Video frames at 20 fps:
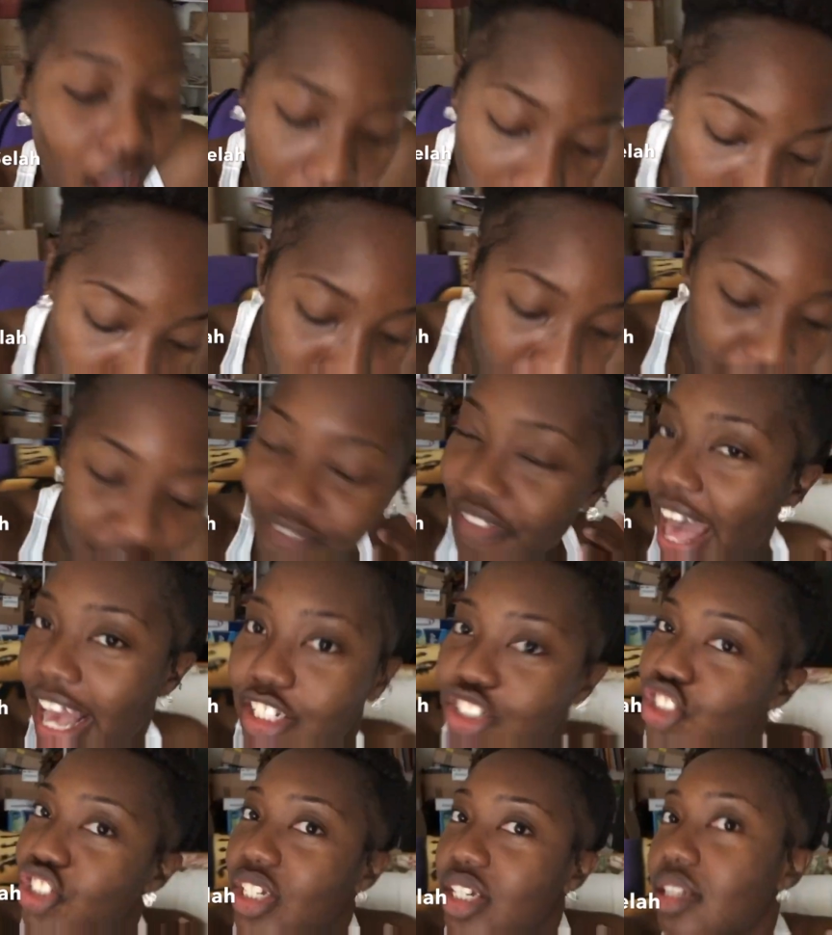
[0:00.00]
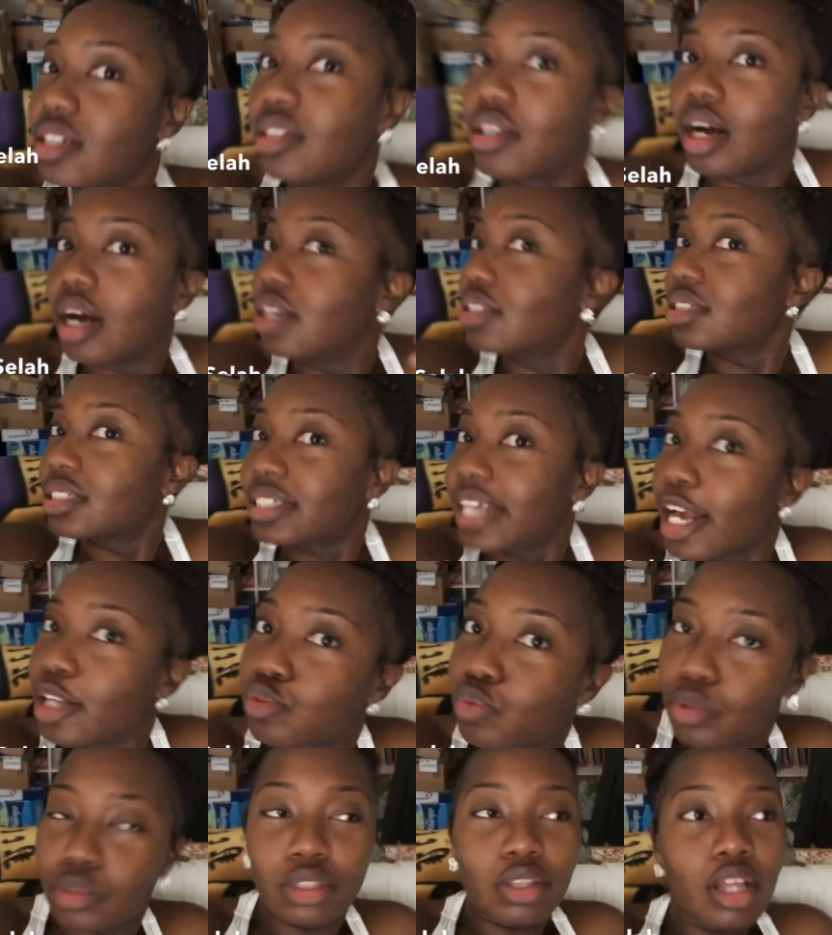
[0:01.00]
on my fashion
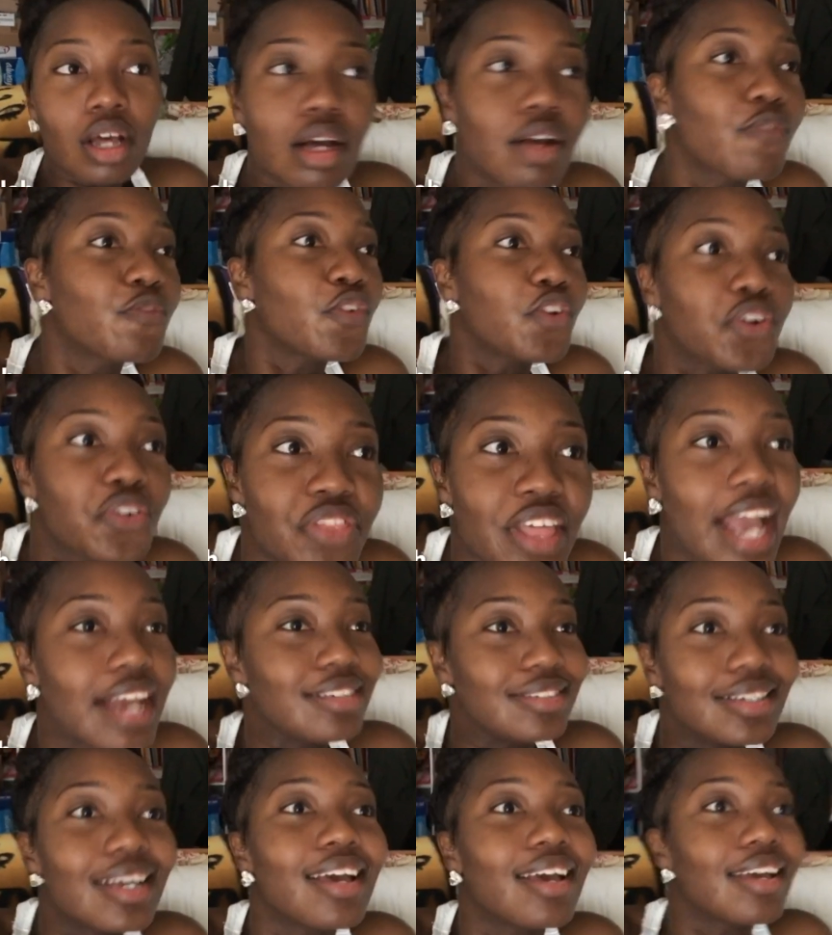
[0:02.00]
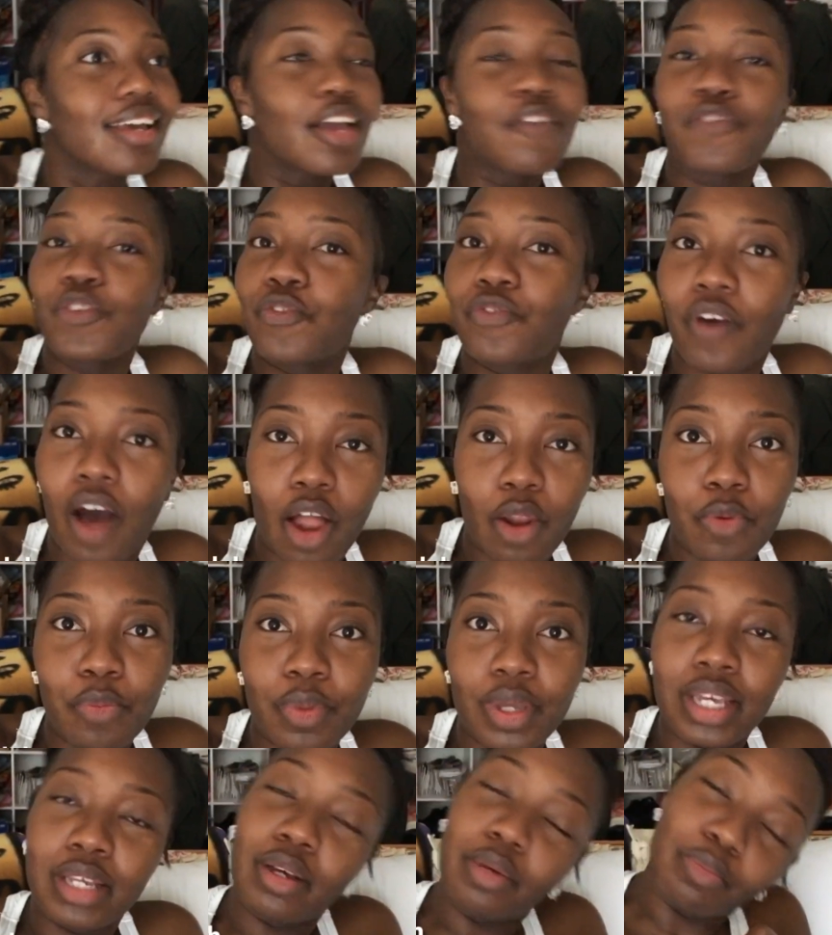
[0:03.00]
scheduled look for that day. If you follow
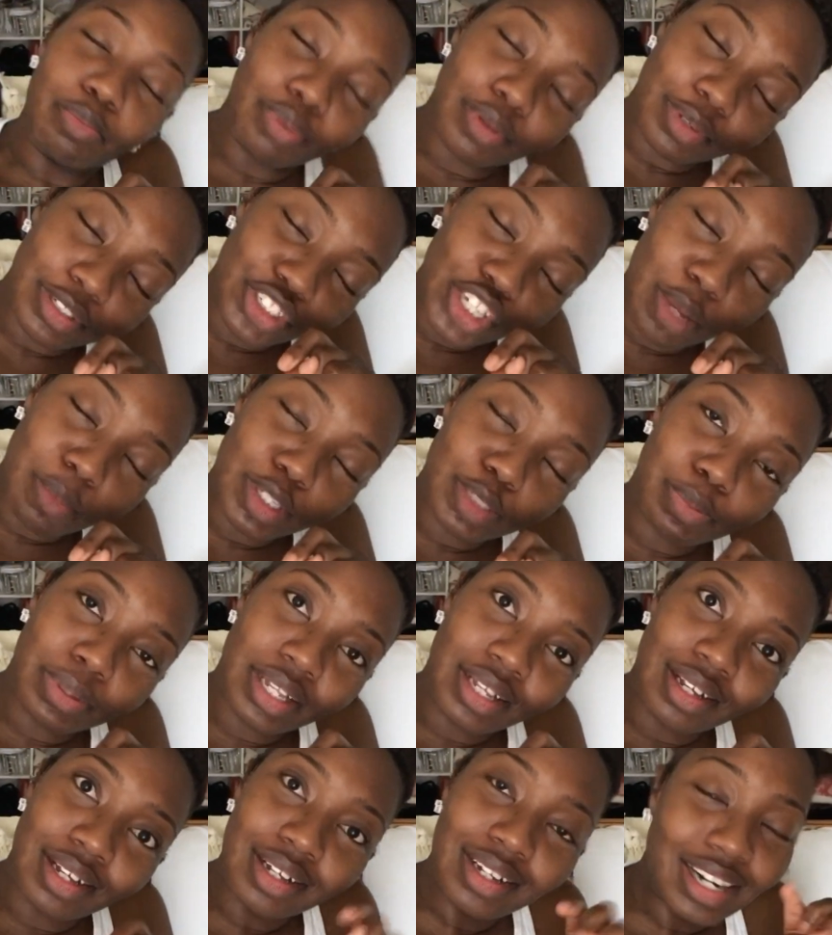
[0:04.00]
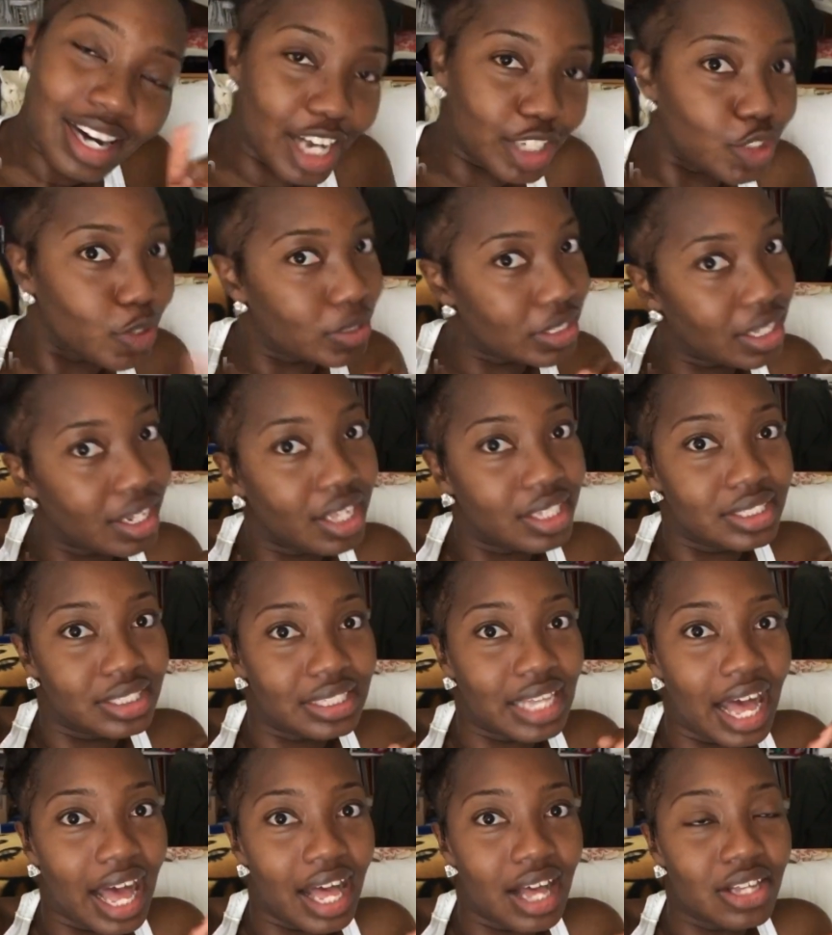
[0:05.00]
me, shameless plug,
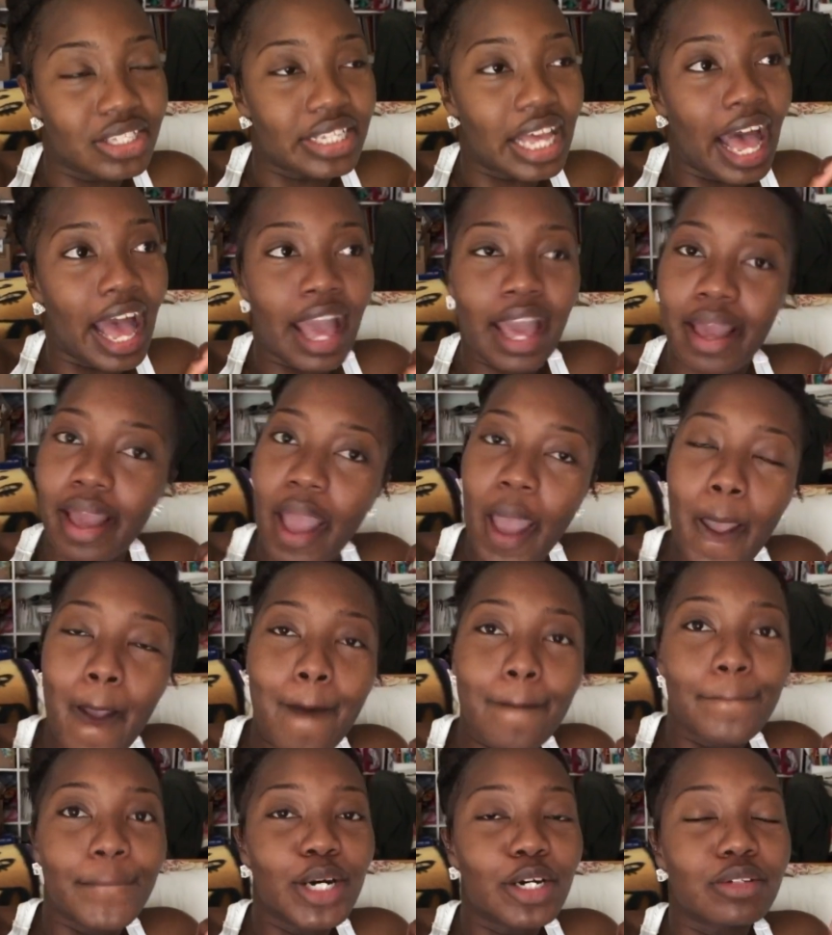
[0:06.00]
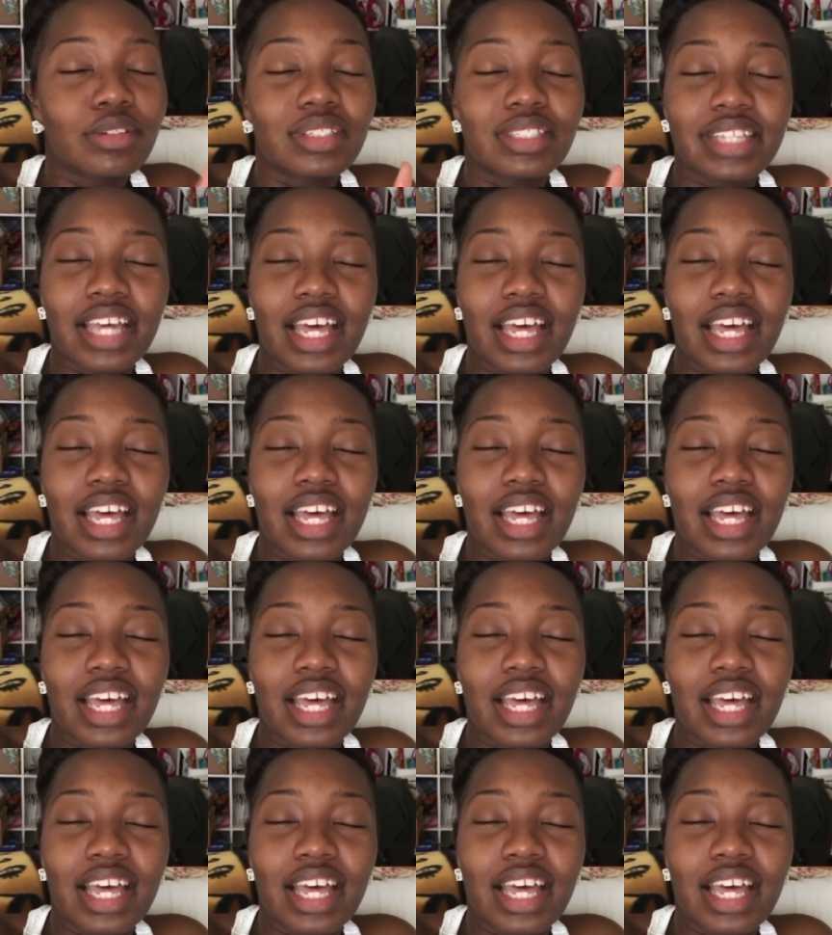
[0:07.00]
RashellSelahStyles, I post